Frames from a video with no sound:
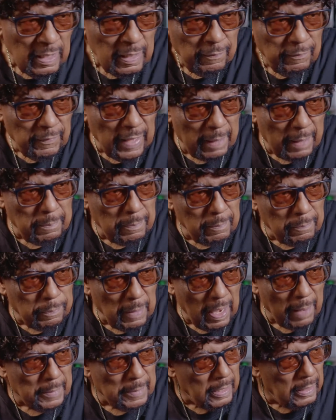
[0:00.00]
that
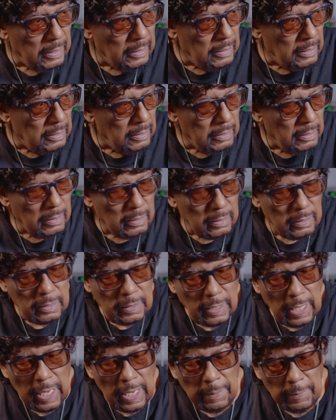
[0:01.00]
probably
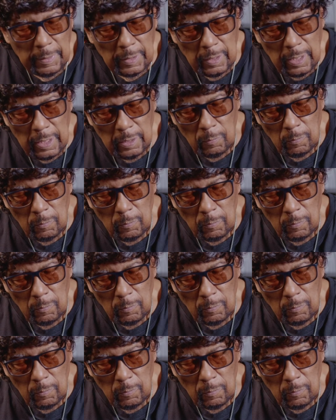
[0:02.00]
came in a